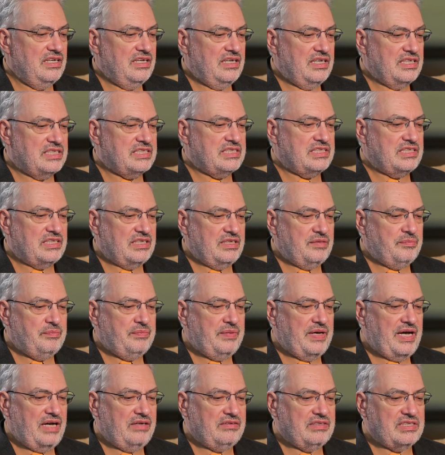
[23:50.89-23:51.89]
It's uh,
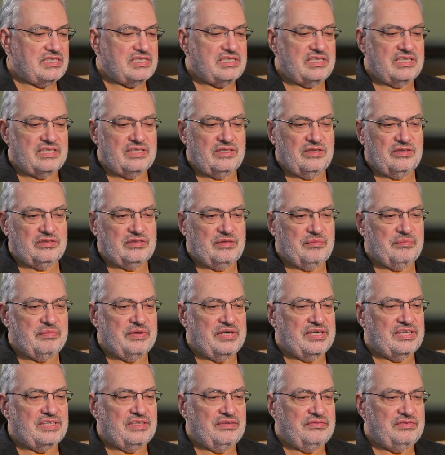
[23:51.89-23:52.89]
balancing on the
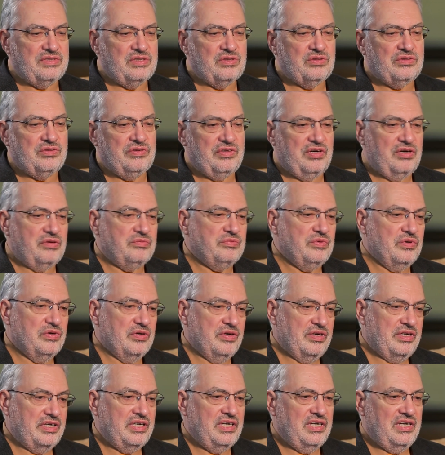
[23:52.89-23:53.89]
brink of nuclear
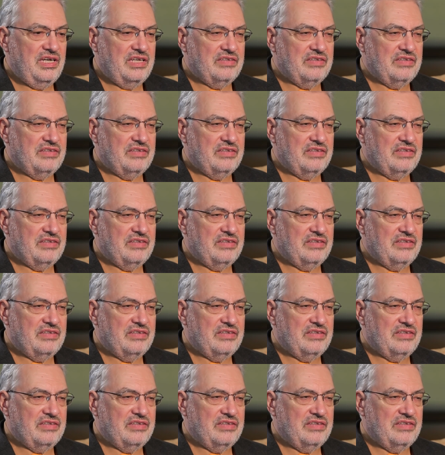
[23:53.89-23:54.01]
war.